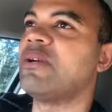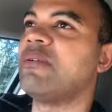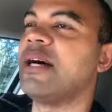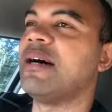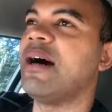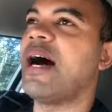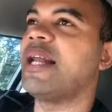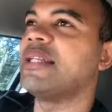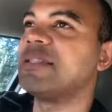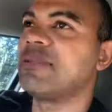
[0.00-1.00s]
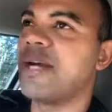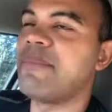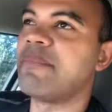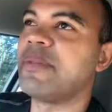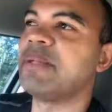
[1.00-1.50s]
audience, right?
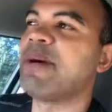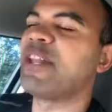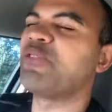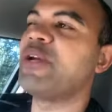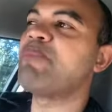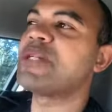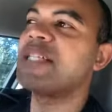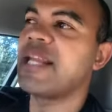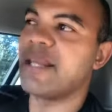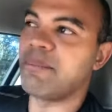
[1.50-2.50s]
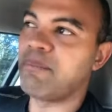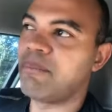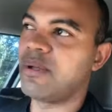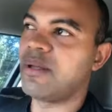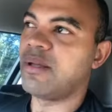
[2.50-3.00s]
About 3% of them,
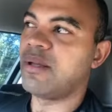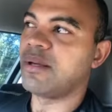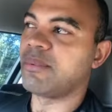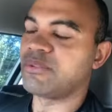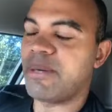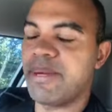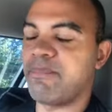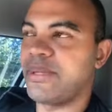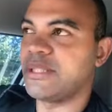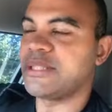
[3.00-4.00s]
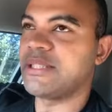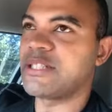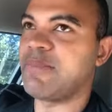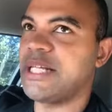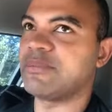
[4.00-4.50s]
okay, we'll try to be as clear as
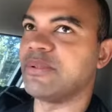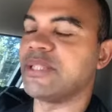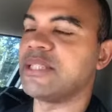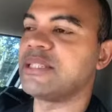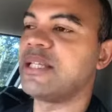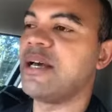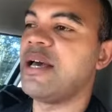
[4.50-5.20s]
possible with this.